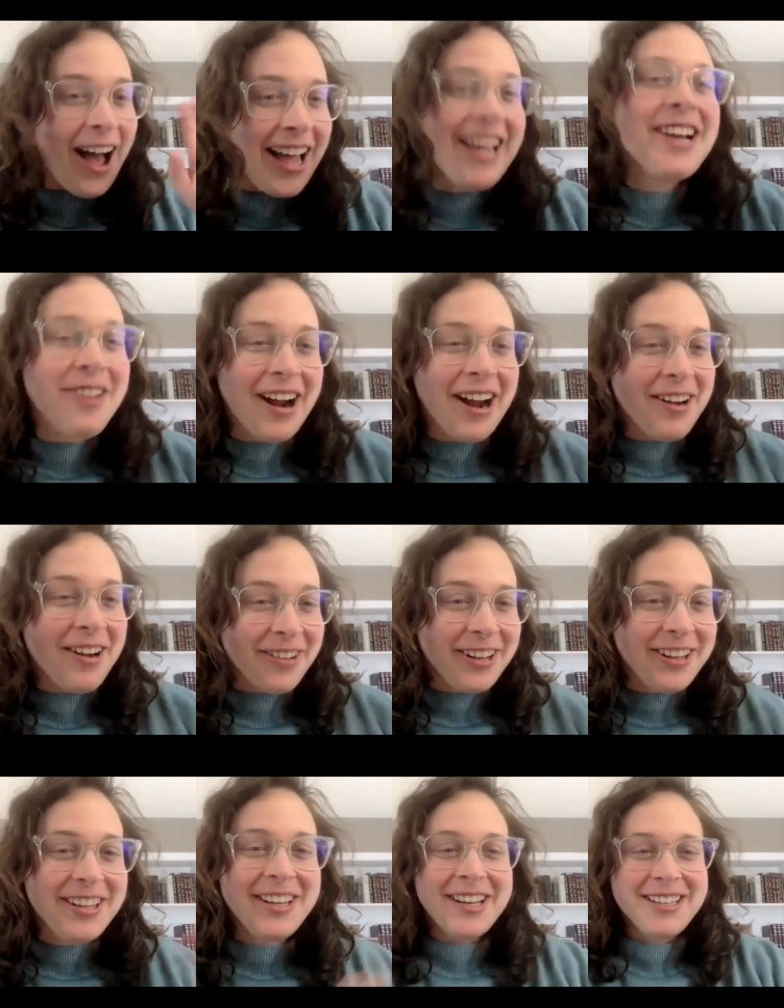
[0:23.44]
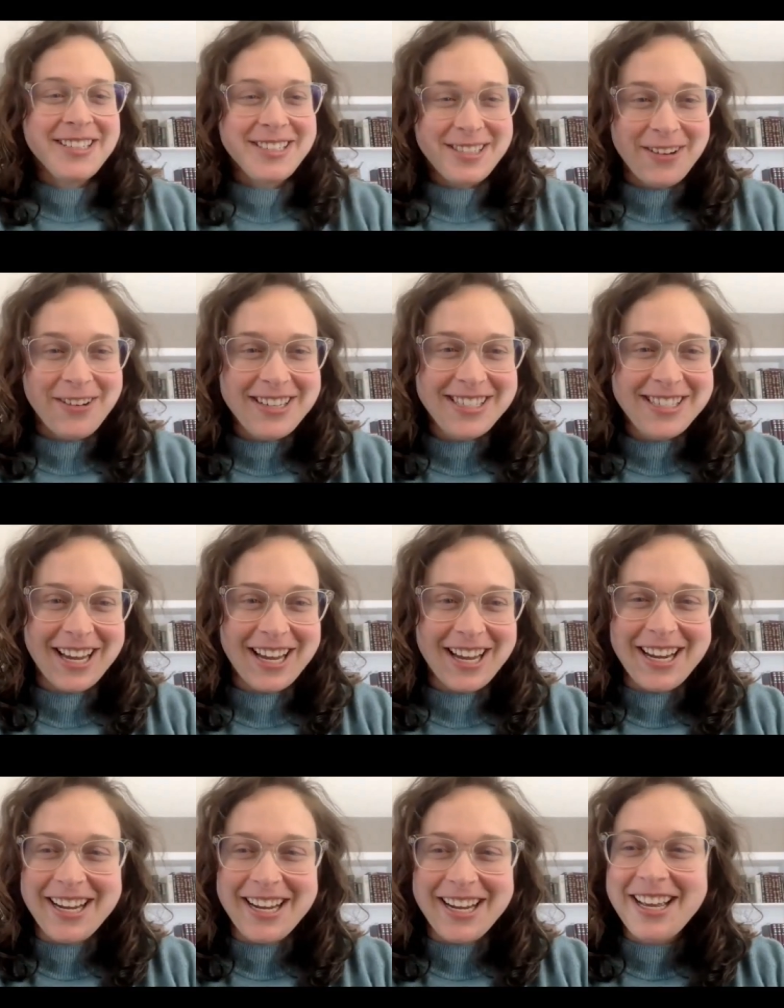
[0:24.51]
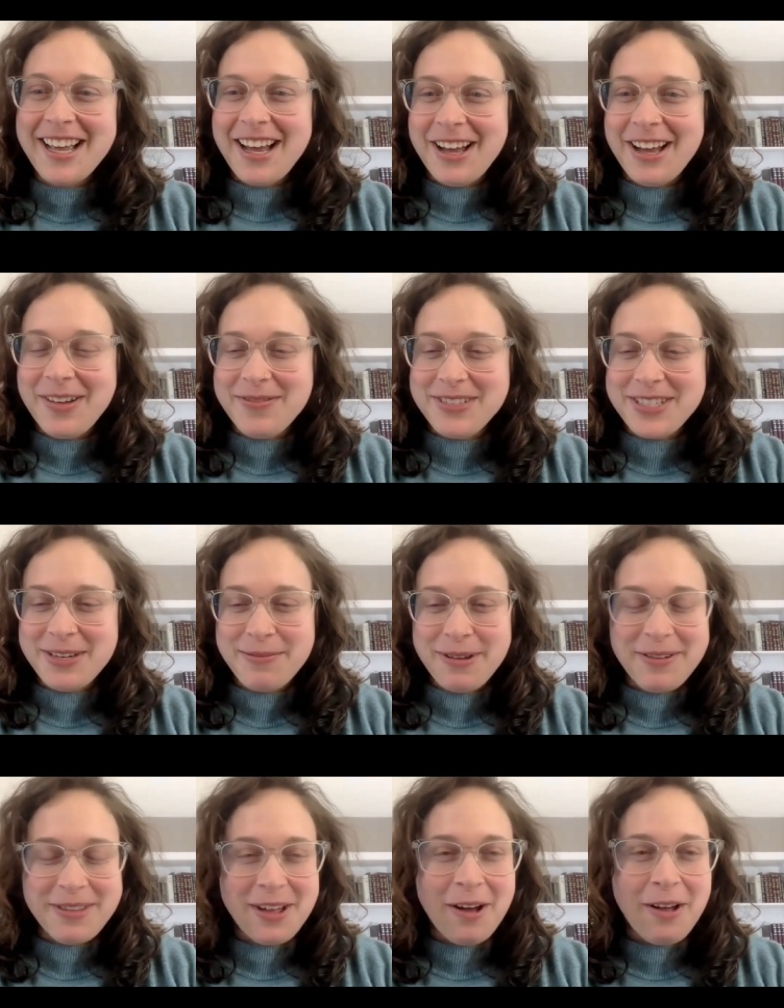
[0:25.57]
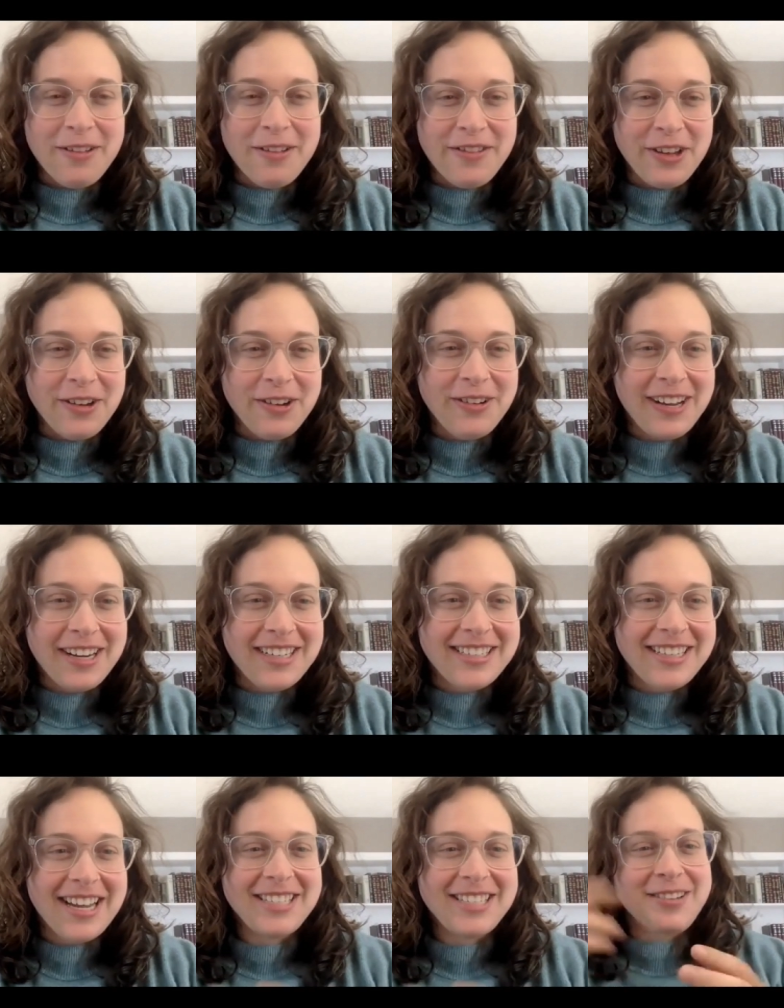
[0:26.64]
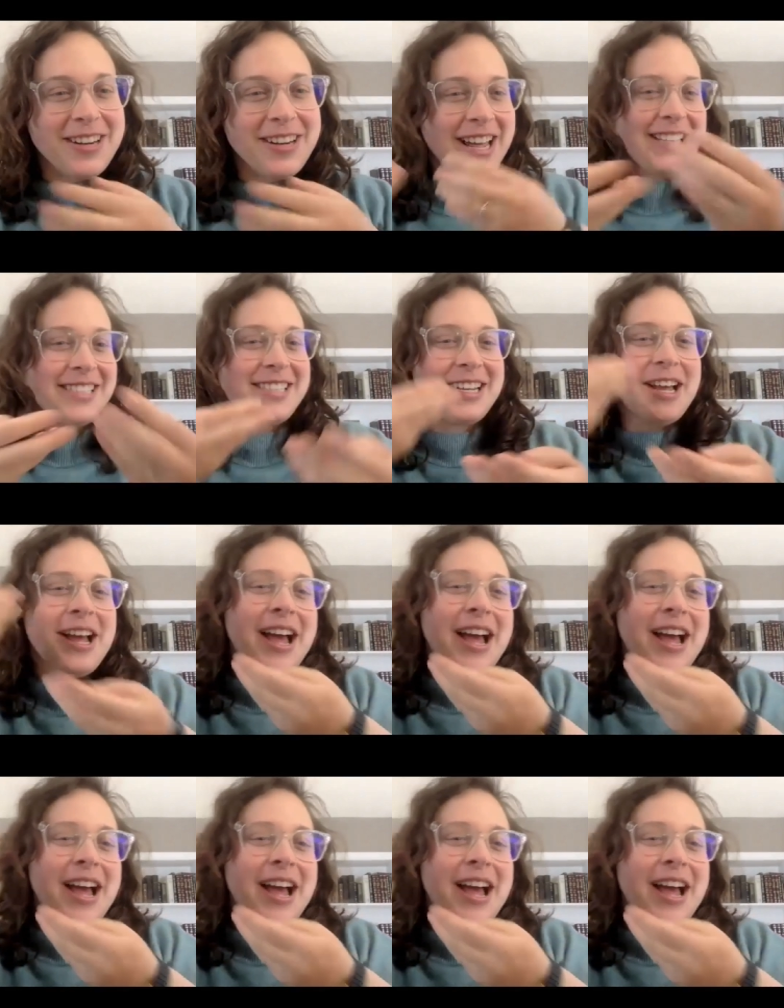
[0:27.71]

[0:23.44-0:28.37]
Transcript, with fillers: incredible so exciting um, to be with all of you and and so it is